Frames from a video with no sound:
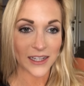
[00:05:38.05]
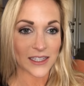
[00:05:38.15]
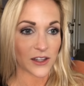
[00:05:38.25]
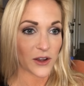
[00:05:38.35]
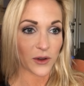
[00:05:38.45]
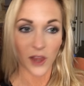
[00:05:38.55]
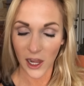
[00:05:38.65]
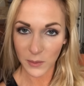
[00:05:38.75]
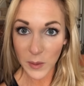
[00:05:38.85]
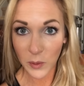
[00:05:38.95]
because I know a
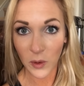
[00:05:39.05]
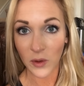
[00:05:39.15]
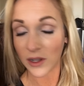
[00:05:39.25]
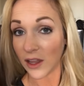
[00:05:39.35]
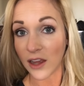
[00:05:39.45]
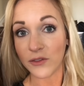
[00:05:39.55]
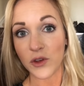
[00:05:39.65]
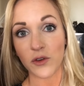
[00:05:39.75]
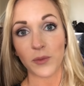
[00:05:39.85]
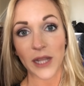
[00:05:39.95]
lot of people and a lot of
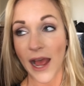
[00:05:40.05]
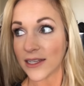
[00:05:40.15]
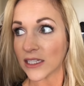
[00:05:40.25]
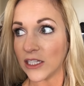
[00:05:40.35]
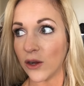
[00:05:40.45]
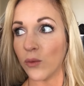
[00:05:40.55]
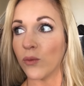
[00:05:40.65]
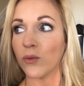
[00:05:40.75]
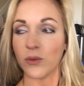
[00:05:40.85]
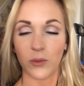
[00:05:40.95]
you have been asking, you know,
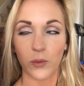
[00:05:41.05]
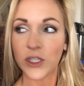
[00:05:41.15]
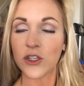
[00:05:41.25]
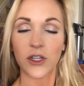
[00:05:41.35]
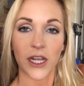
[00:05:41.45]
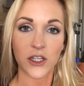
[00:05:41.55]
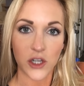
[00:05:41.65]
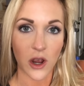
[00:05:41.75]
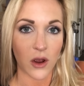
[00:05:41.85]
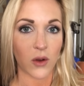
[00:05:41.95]
when's your next
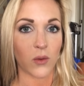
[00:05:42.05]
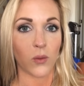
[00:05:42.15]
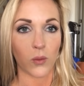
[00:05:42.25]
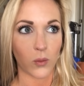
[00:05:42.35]
show?